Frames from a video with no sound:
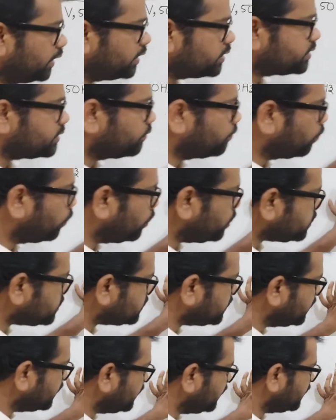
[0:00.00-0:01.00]
It is in
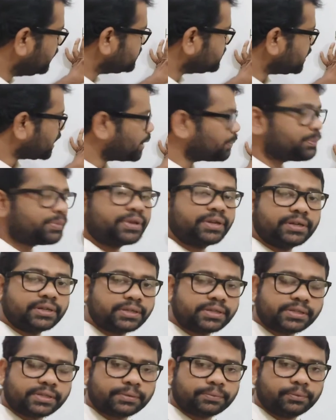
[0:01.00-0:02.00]
volts, it is in
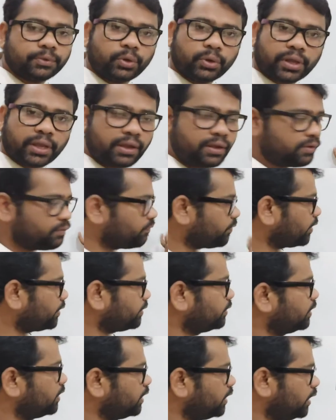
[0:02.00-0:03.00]
amperes. Okay,
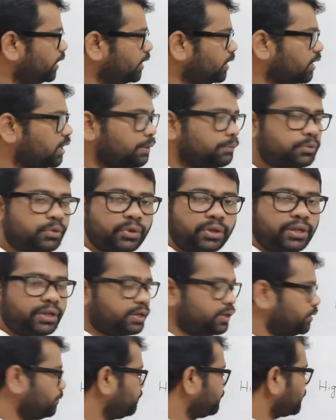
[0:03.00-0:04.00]
fine. And I come to
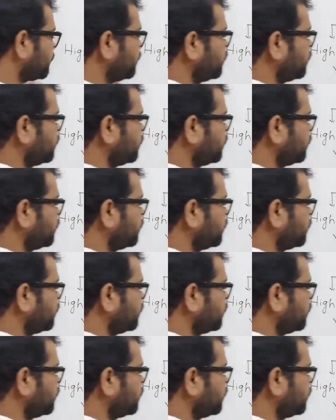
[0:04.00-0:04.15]
here.